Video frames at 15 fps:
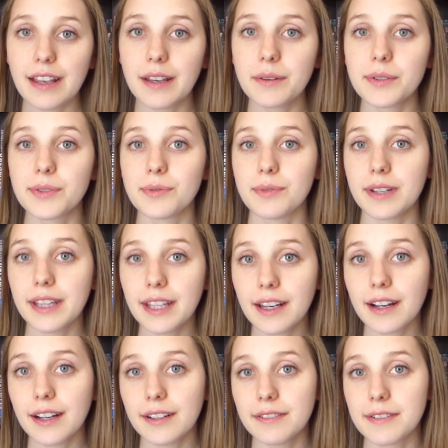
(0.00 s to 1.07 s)
it was really
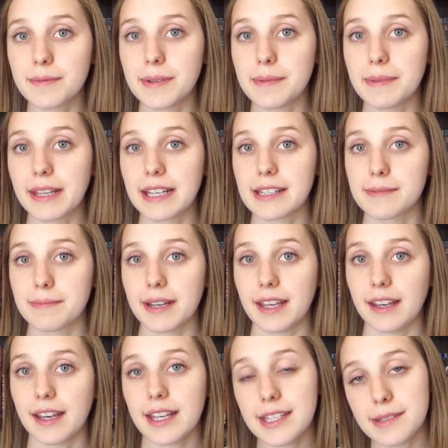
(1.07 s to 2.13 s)
hard for me because
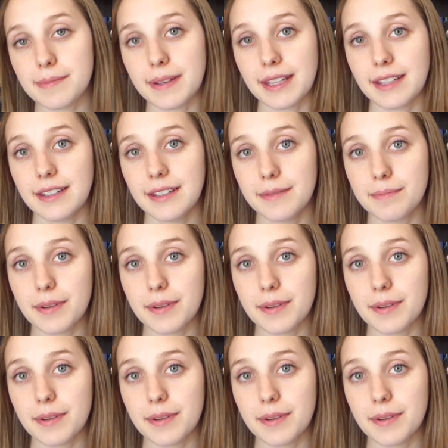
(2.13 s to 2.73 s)
my husband,